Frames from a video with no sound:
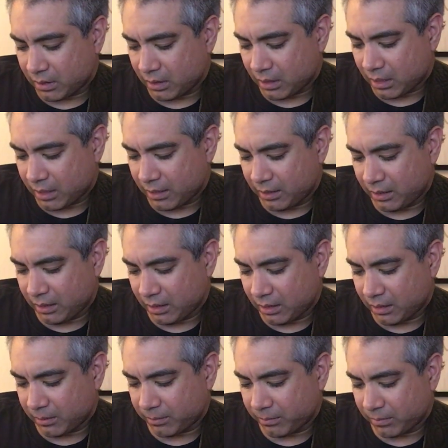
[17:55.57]

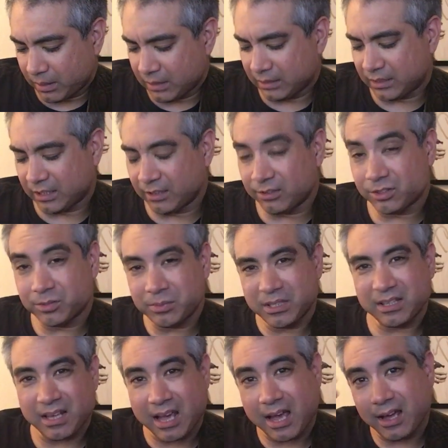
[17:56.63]
it gives me
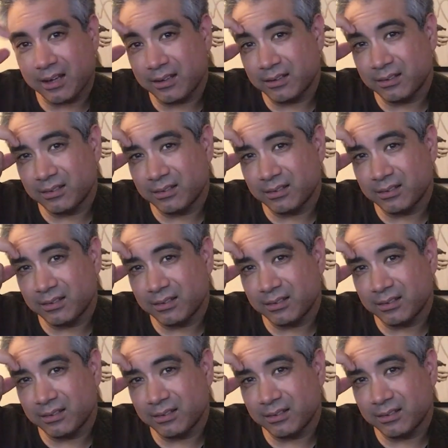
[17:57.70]
that